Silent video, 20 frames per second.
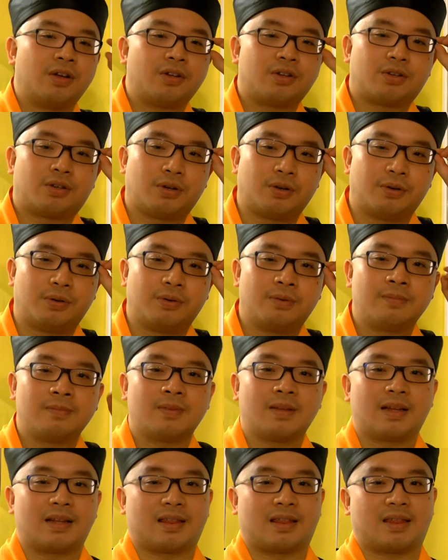to
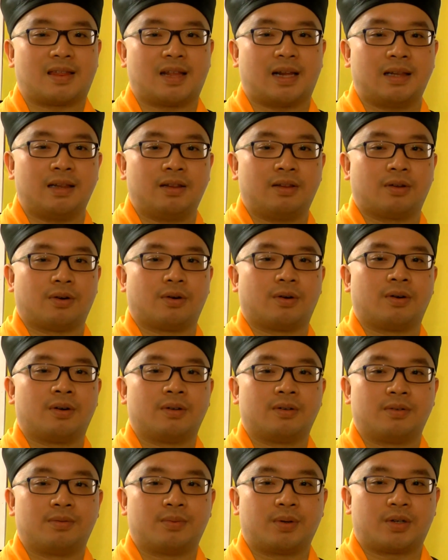thunder,
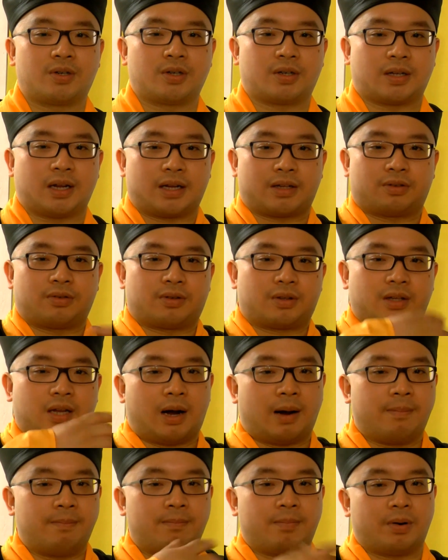which is like to
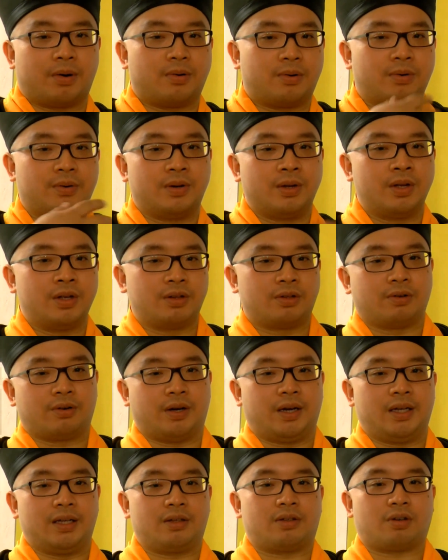tumble, to
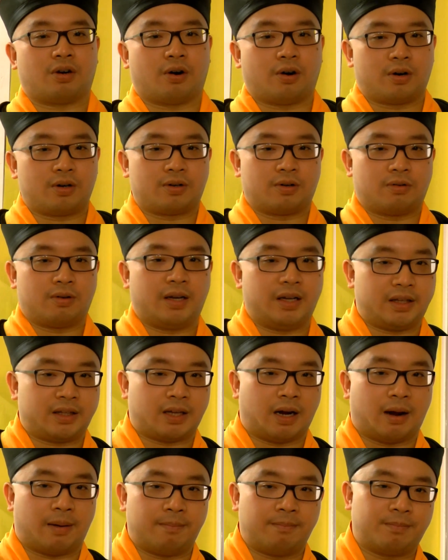internally
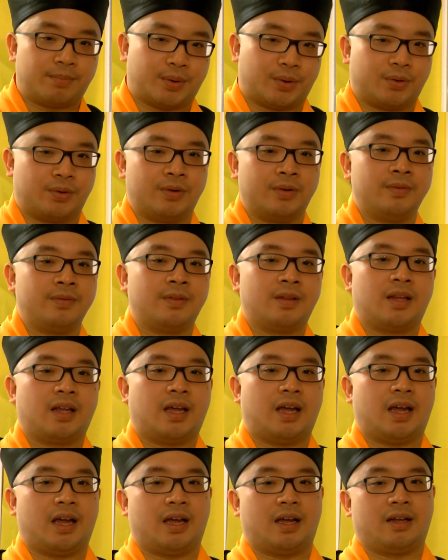tumble
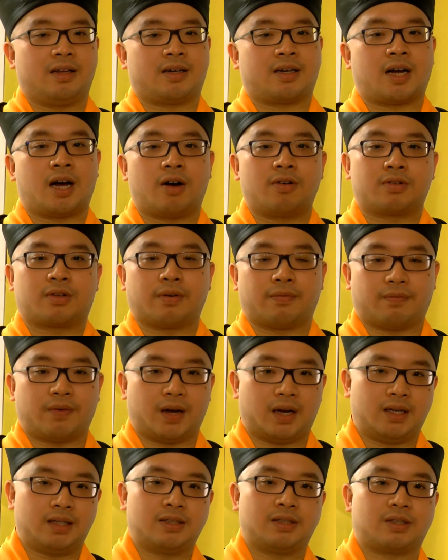and
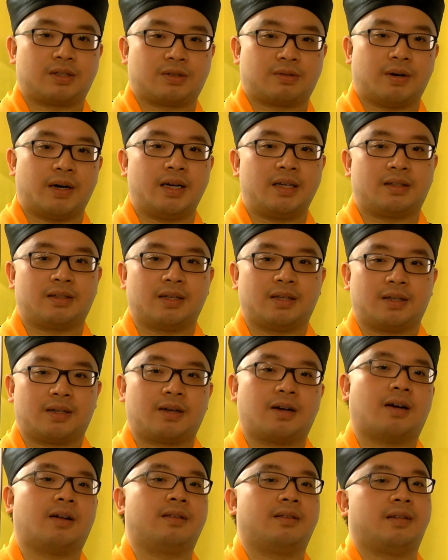cultivate, strengthen,
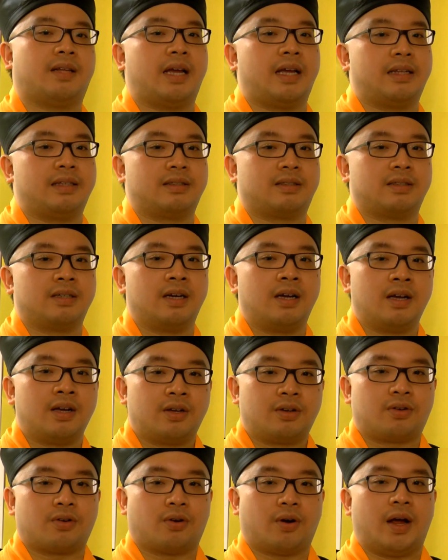condense
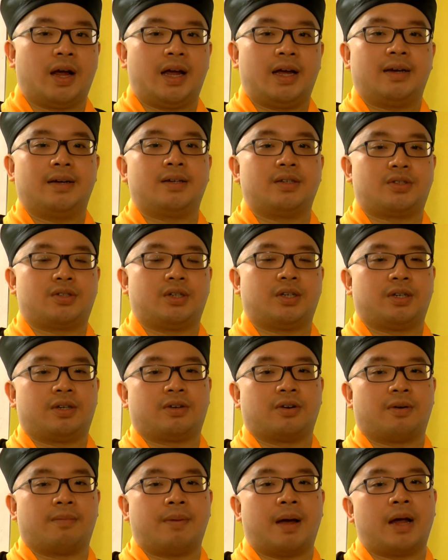your energy,
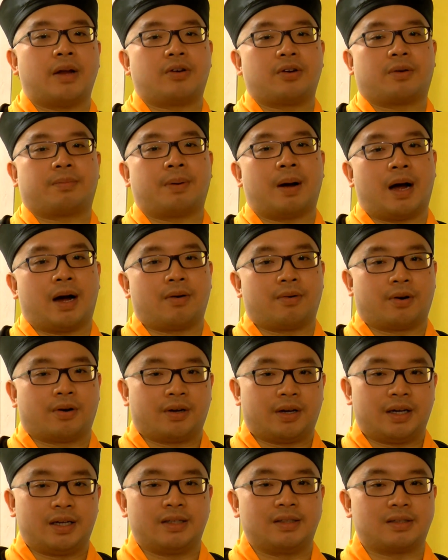your magic
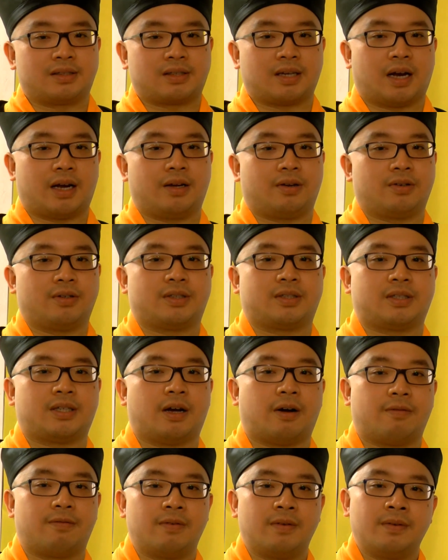power inside
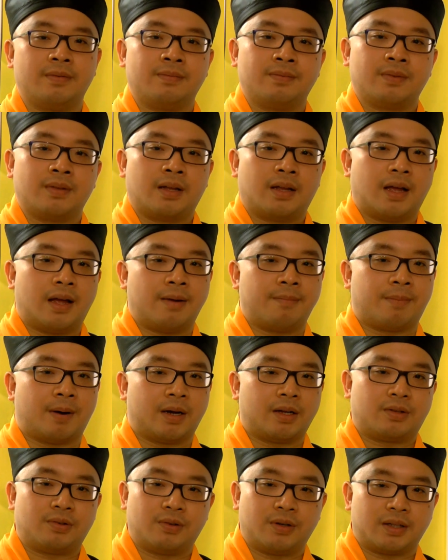yourself. And
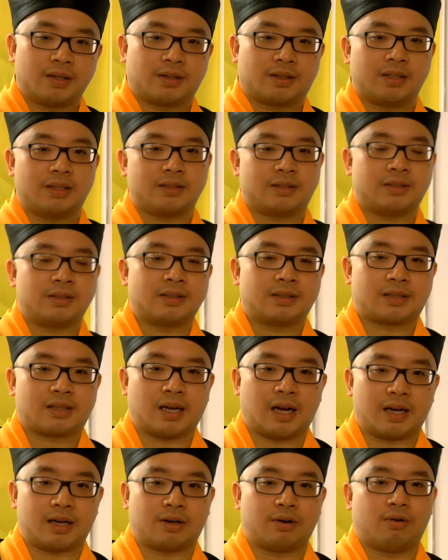by doing this
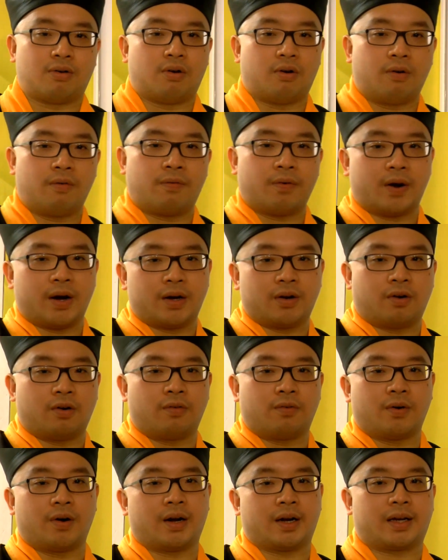cycle over and
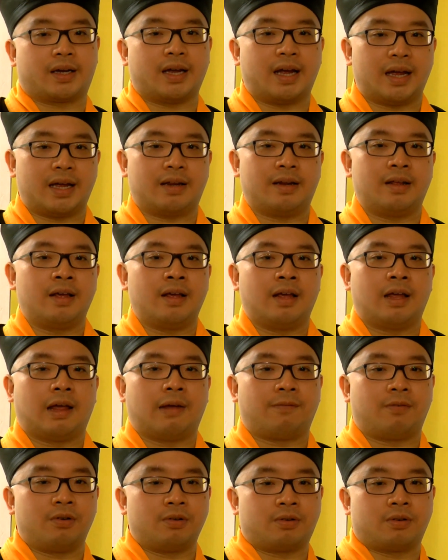over again,
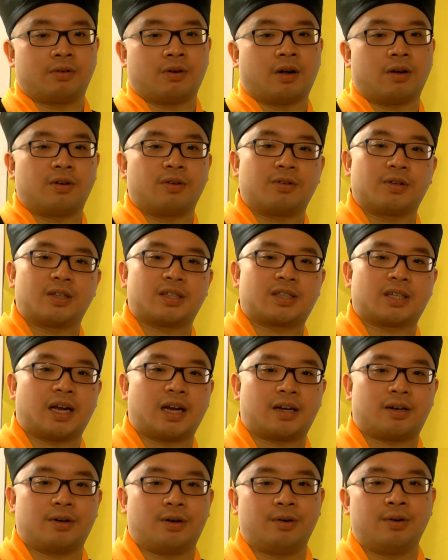if you do not know the
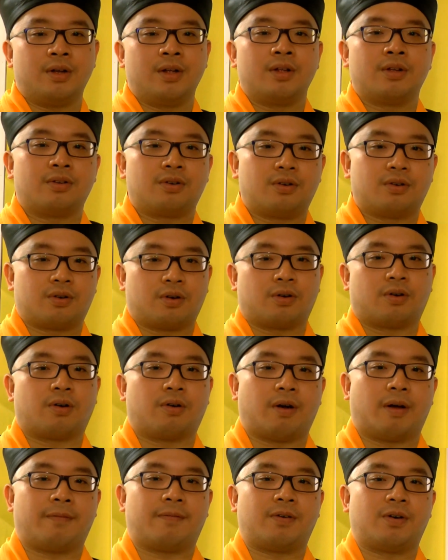cycle, you don't
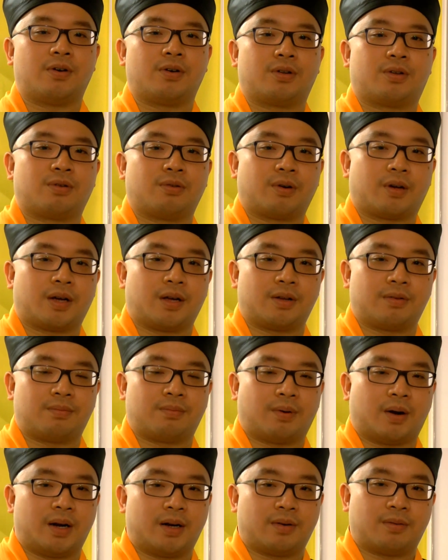know if you're doing it
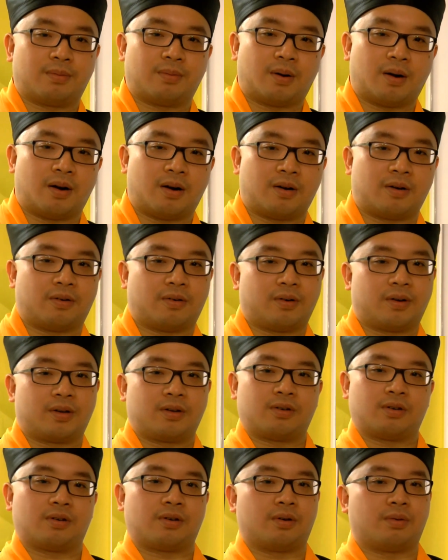right or wrong, or
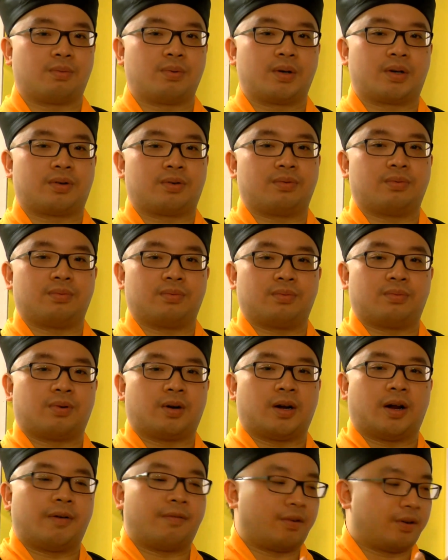you don't know
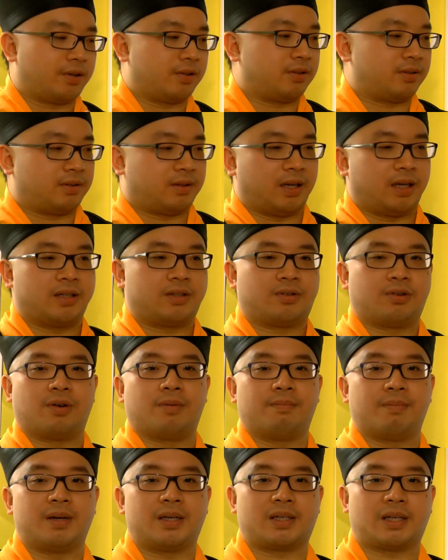whatever things
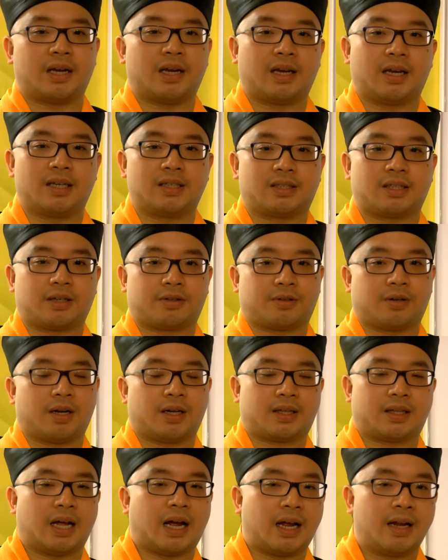you're missing and such
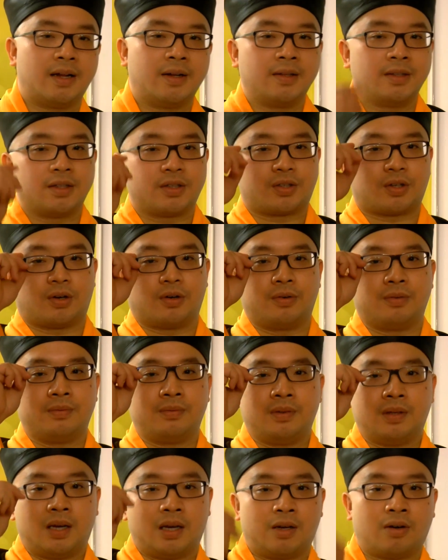like that. So
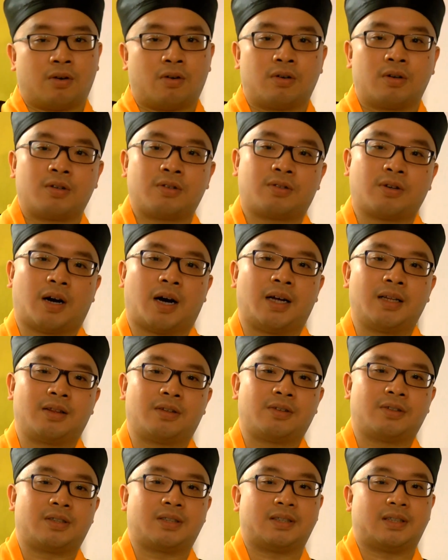in order to
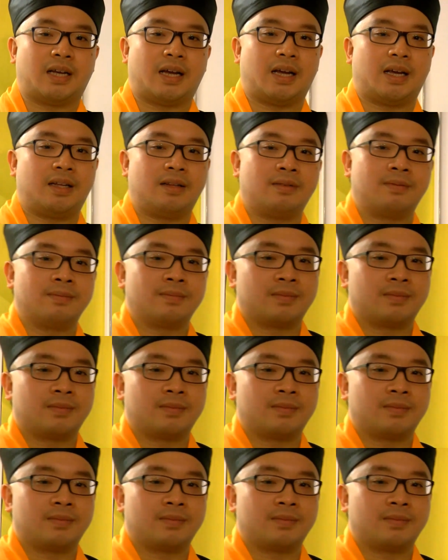understand